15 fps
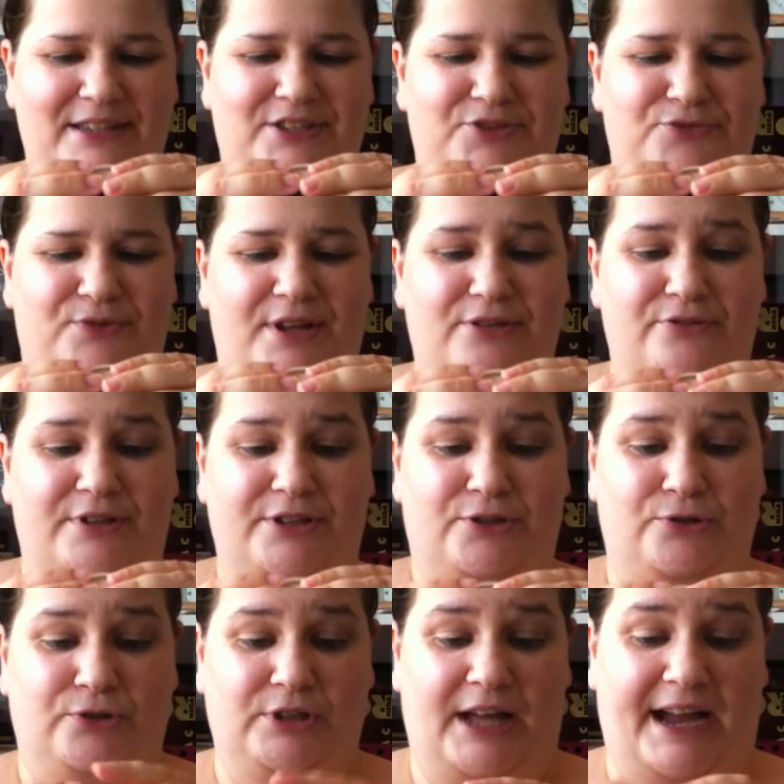this is really, really
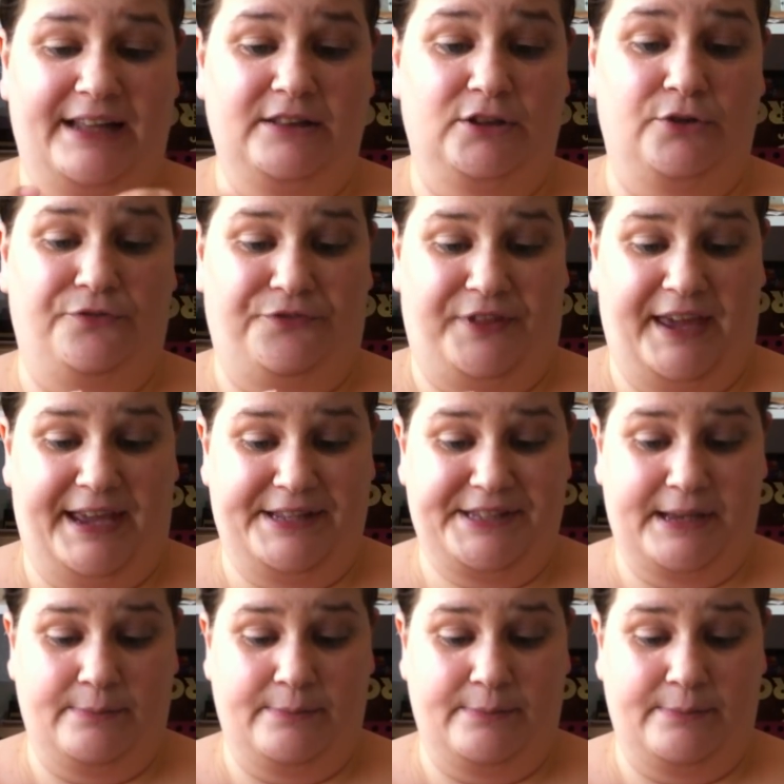cool. I love this.